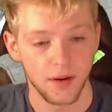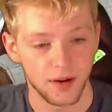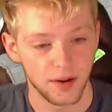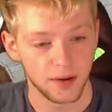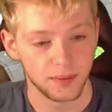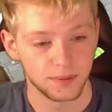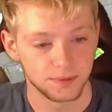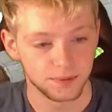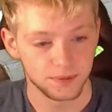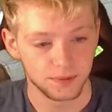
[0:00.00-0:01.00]
I'm
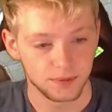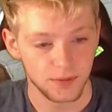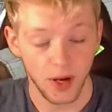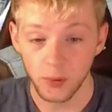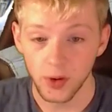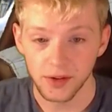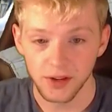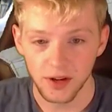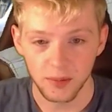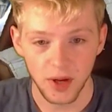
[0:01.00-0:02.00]
really
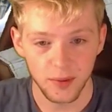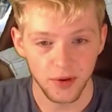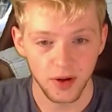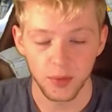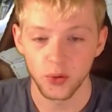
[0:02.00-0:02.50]
excited. Maybe they're going to be